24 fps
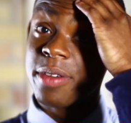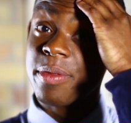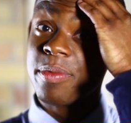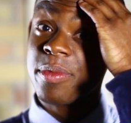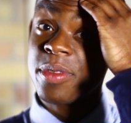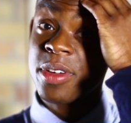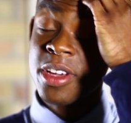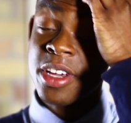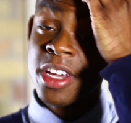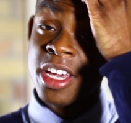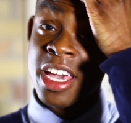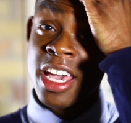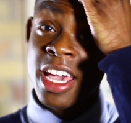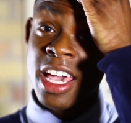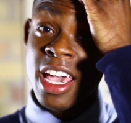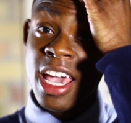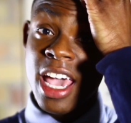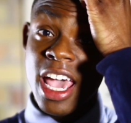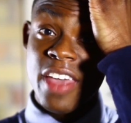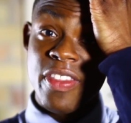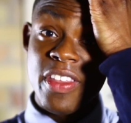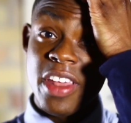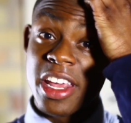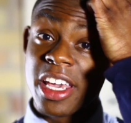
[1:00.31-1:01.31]
them.
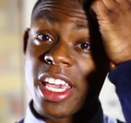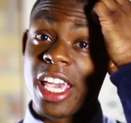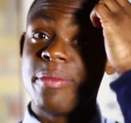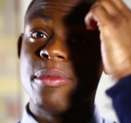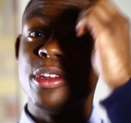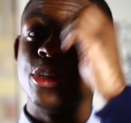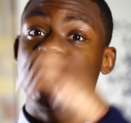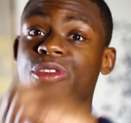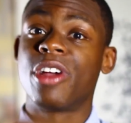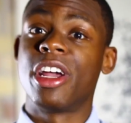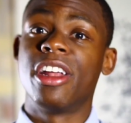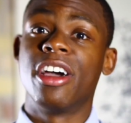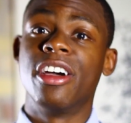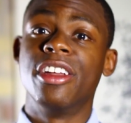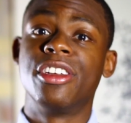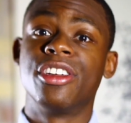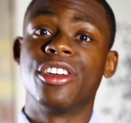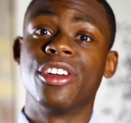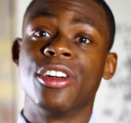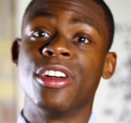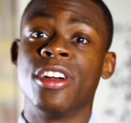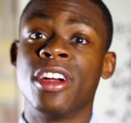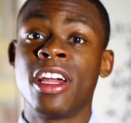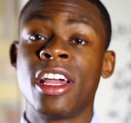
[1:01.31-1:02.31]
And then I came to
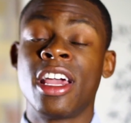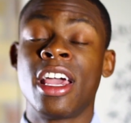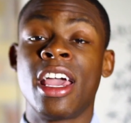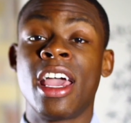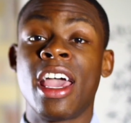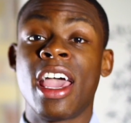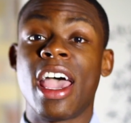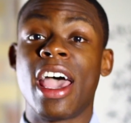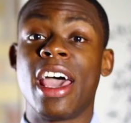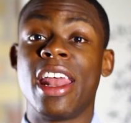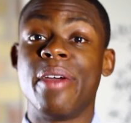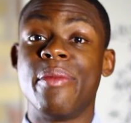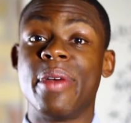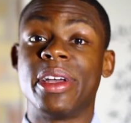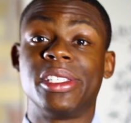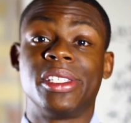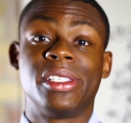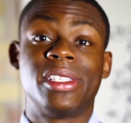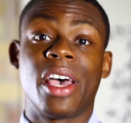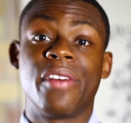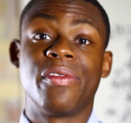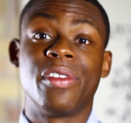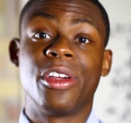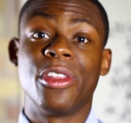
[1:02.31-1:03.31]
Trendhunter, and I met
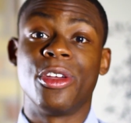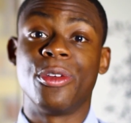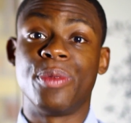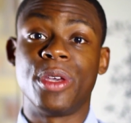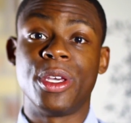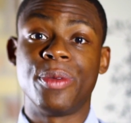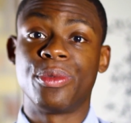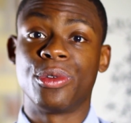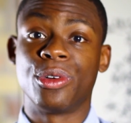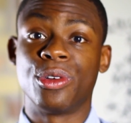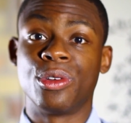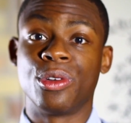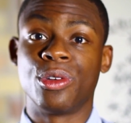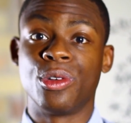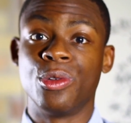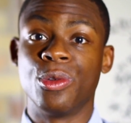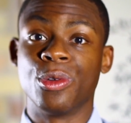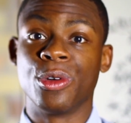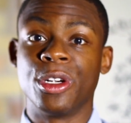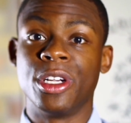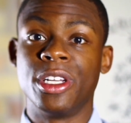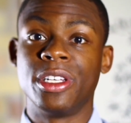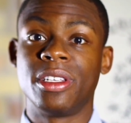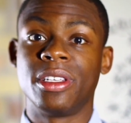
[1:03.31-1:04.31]
7 other people who
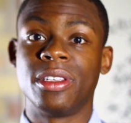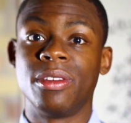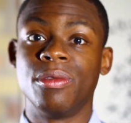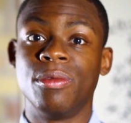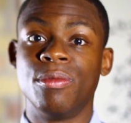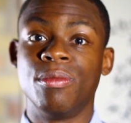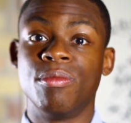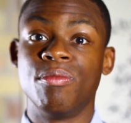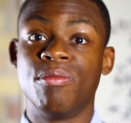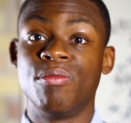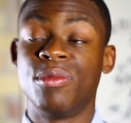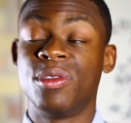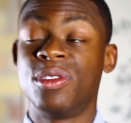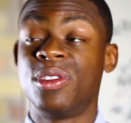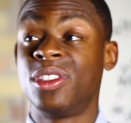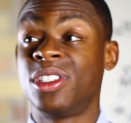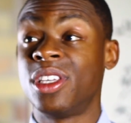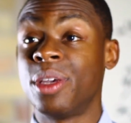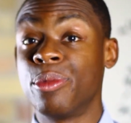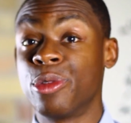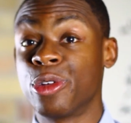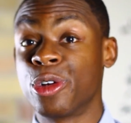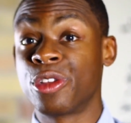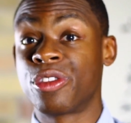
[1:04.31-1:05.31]
were into
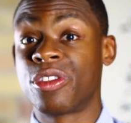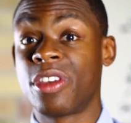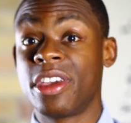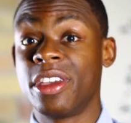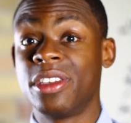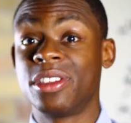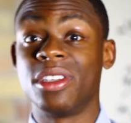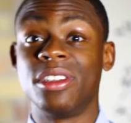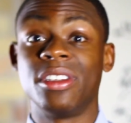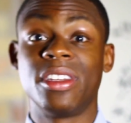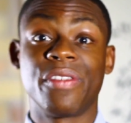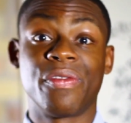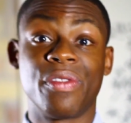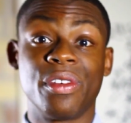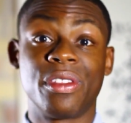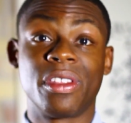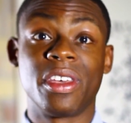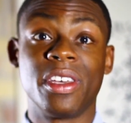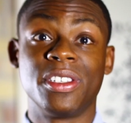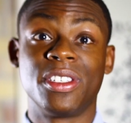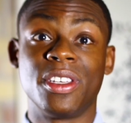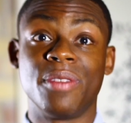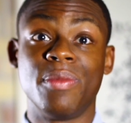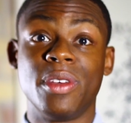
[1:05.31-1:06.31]
similar things and different
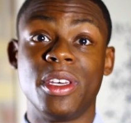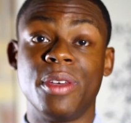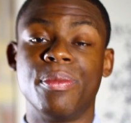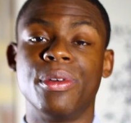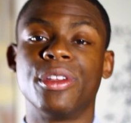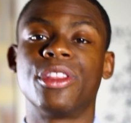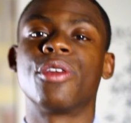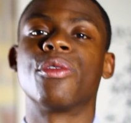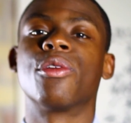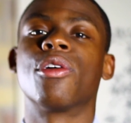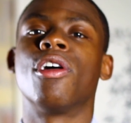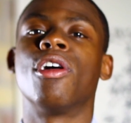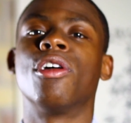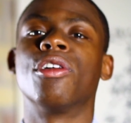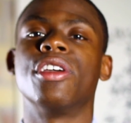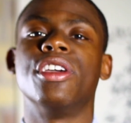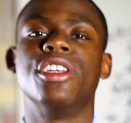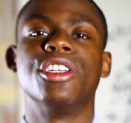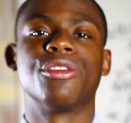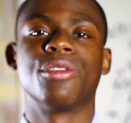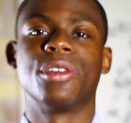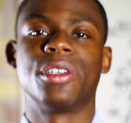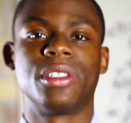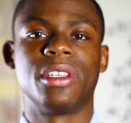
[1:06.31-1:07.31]
things than me, but they were all
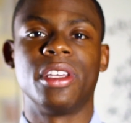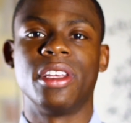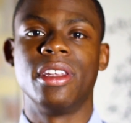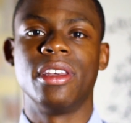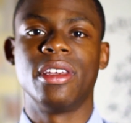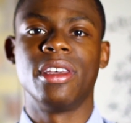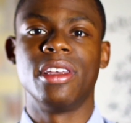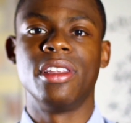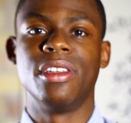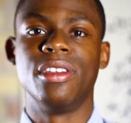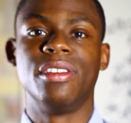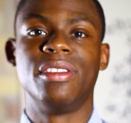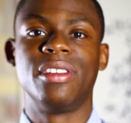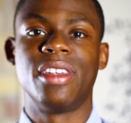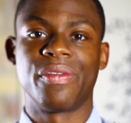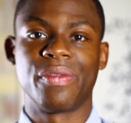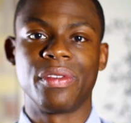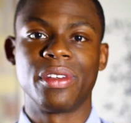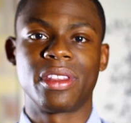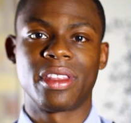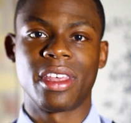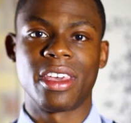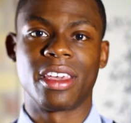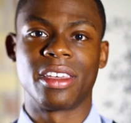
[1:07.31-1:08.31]
interested in different